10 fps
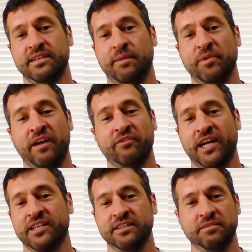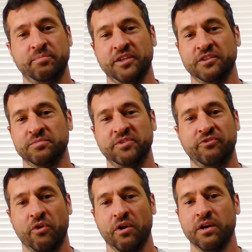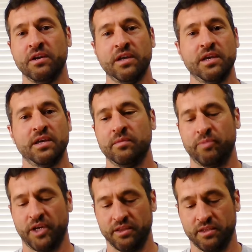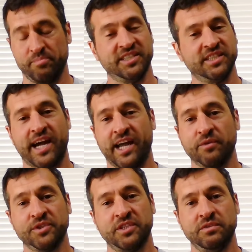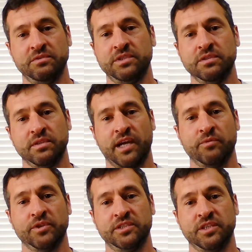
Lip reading: I mean, I've locked into the pillars before, but the busy diet was huge. That really